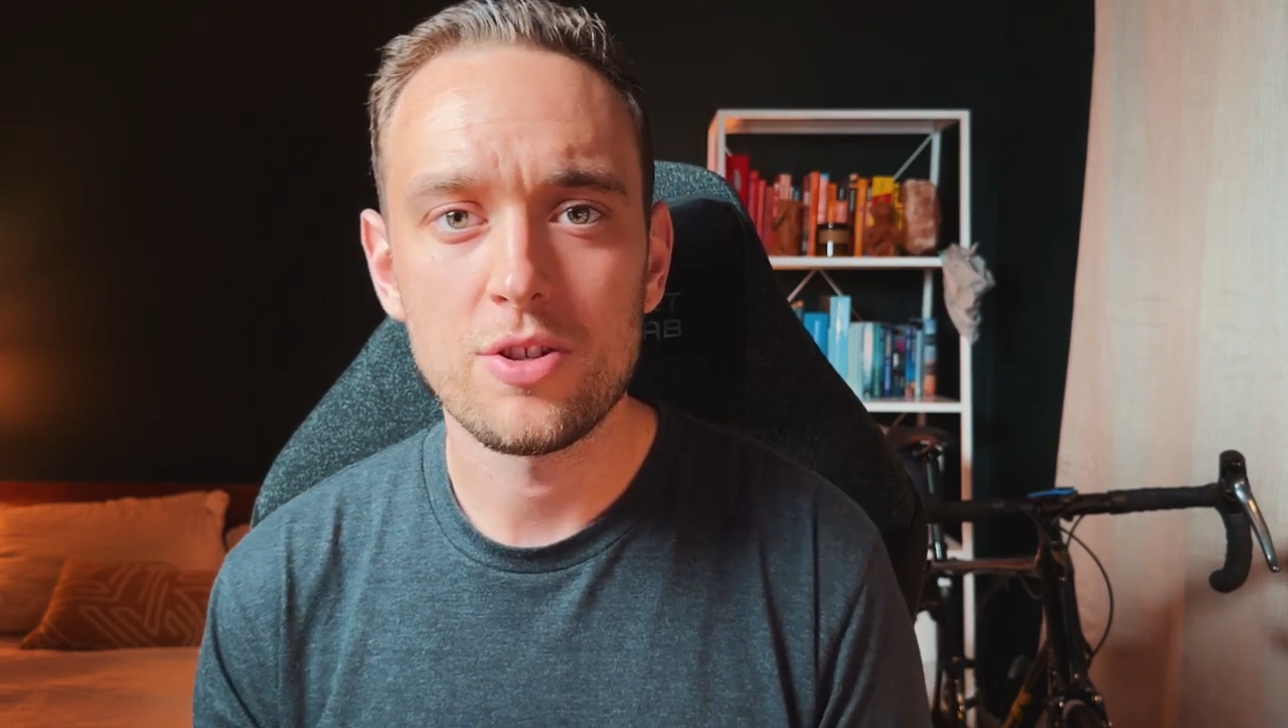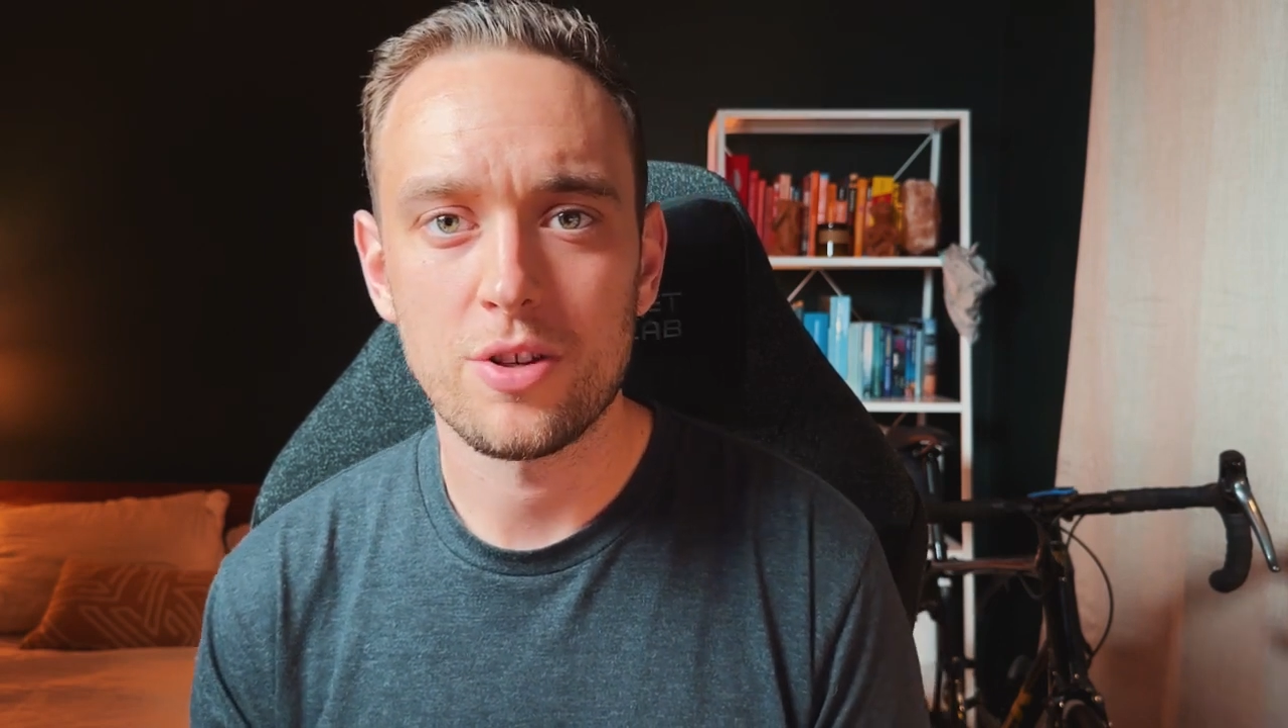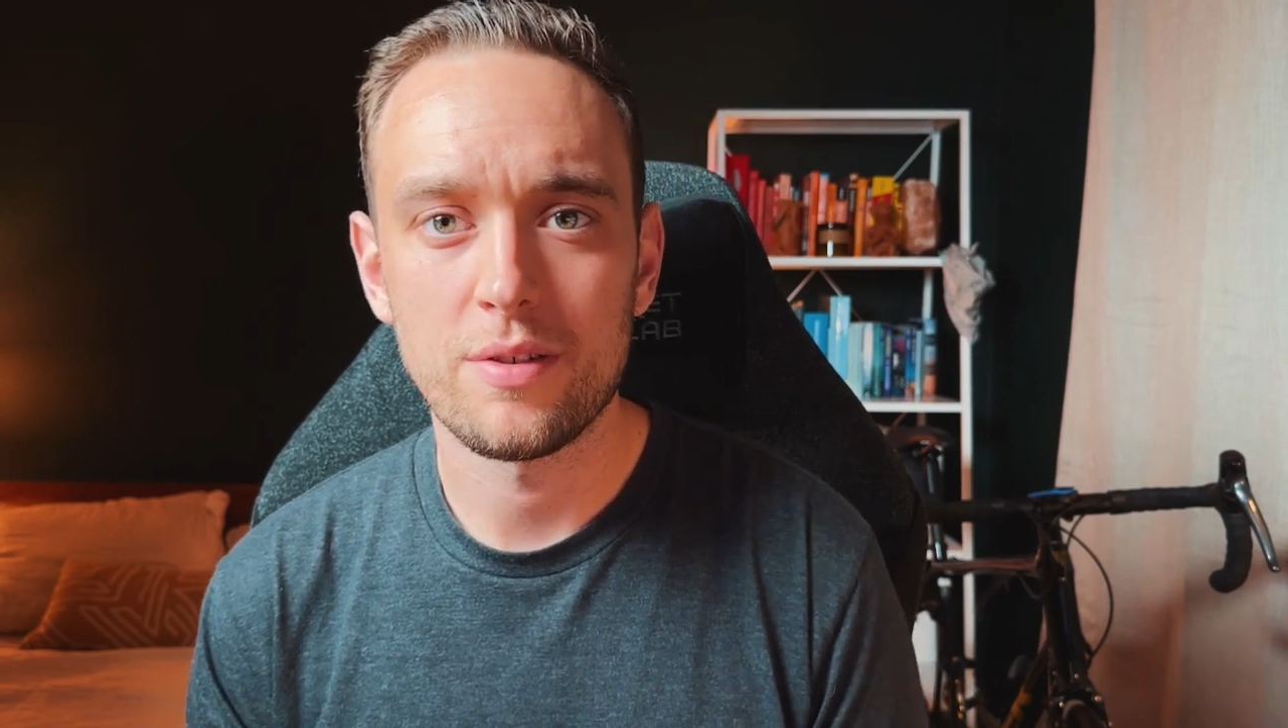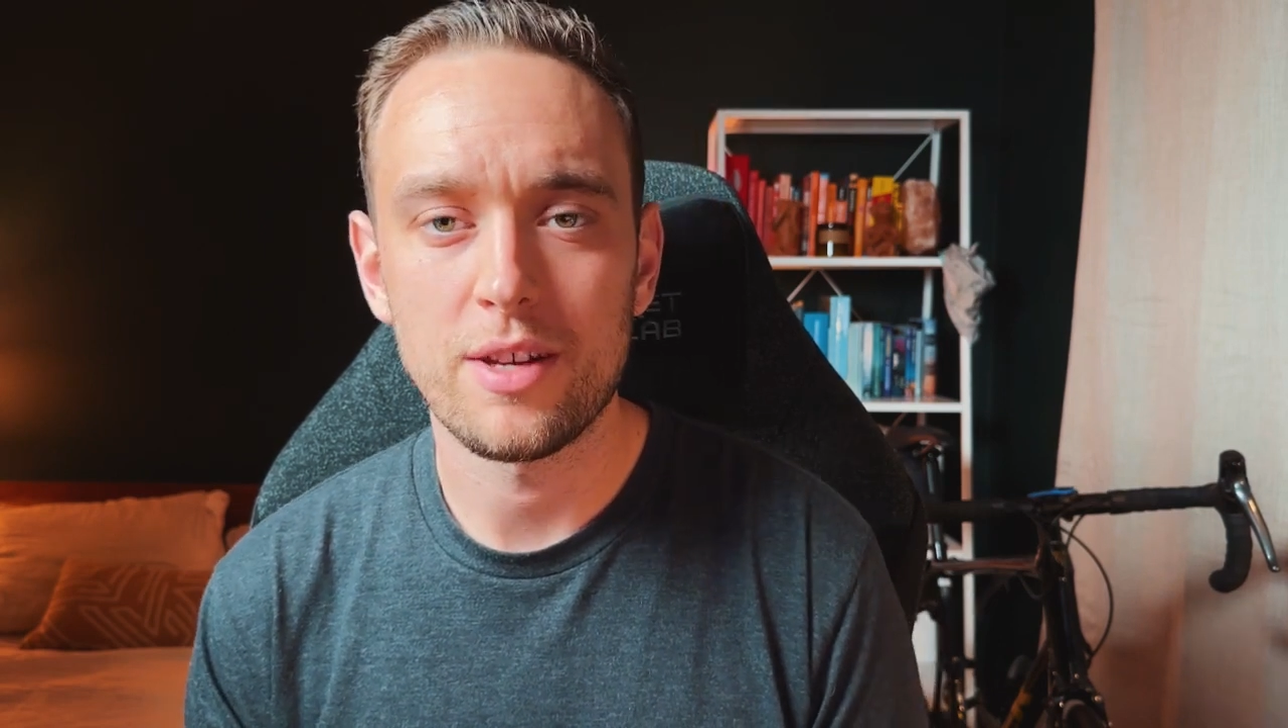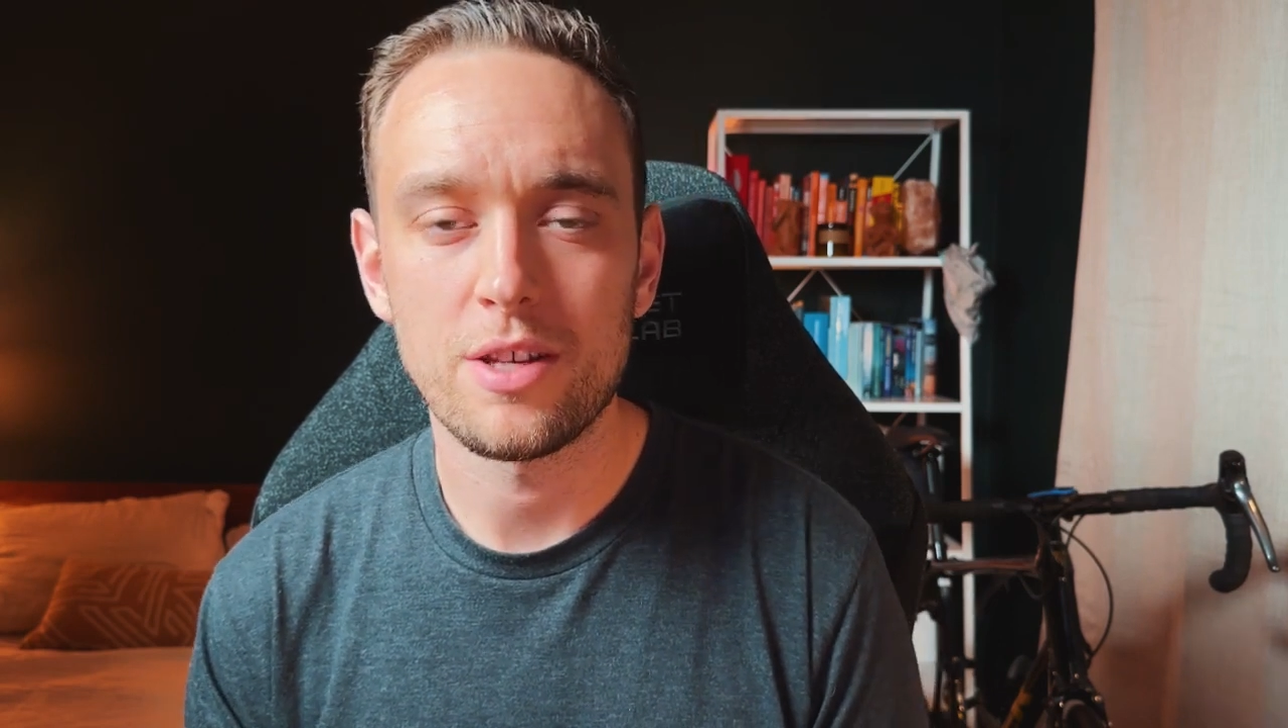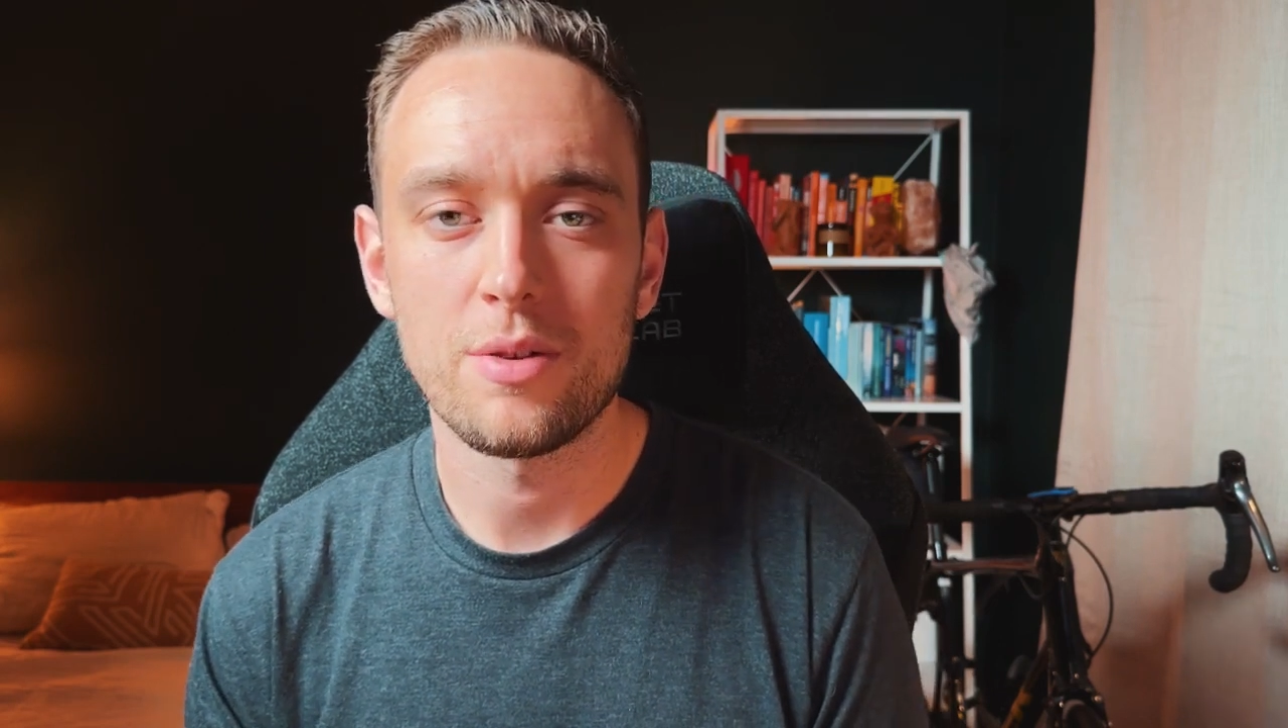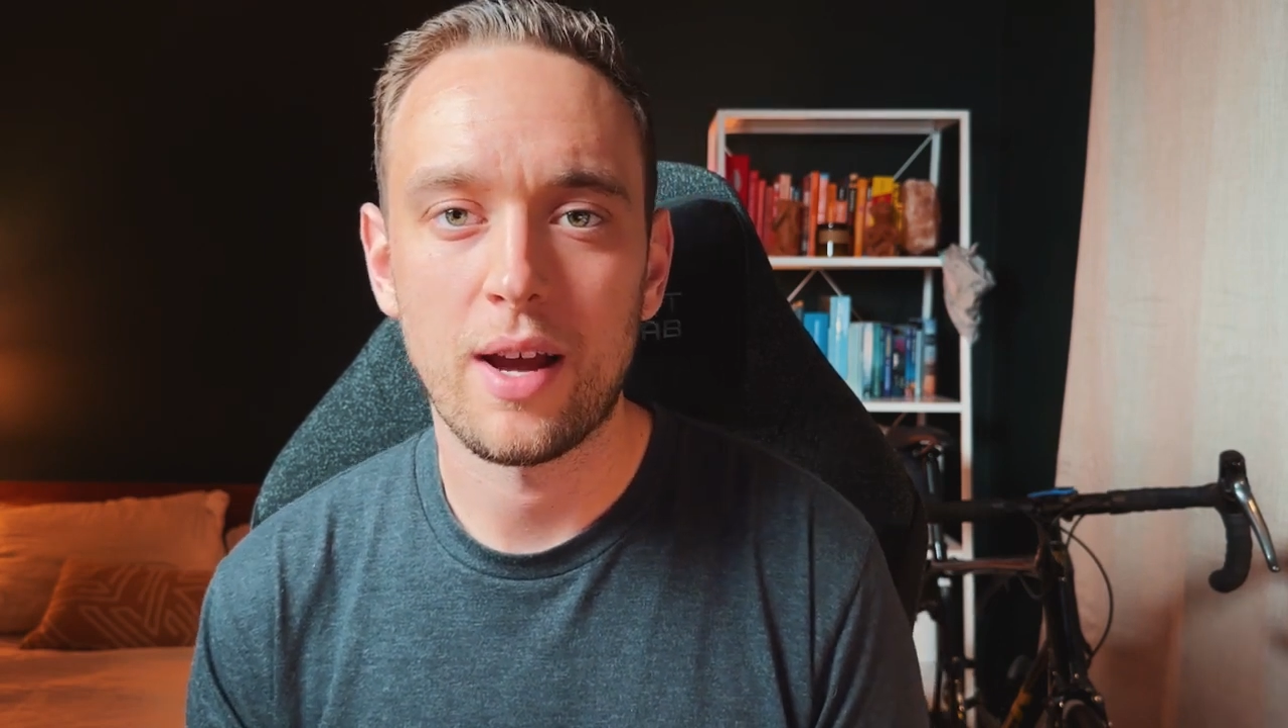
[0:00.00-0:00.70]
sure that you